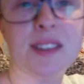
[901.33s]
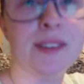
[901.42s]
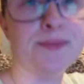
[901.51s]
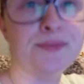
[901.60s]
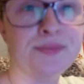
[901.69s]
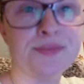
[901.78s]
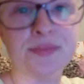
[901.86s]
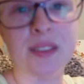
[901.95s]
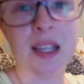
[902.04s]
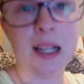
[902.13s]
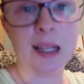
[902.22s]
So
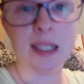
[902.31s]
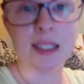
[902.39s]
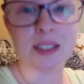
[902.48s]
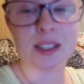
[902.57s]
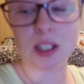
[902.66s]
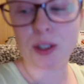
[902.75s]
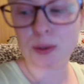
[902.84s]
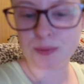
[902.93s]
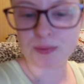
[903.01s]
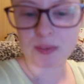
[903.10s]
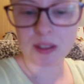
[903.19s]
let's go
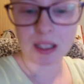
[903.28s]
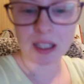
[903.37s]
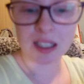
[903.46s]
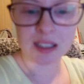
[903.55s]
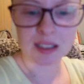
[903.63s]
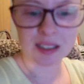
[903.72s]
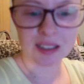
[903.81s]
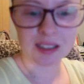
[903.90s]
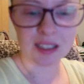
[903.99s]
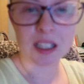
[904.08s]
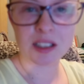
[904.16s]
and
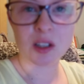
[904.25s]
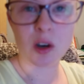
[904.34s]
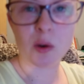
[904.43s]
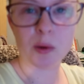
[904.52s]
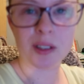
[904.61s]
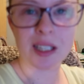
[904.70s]
get our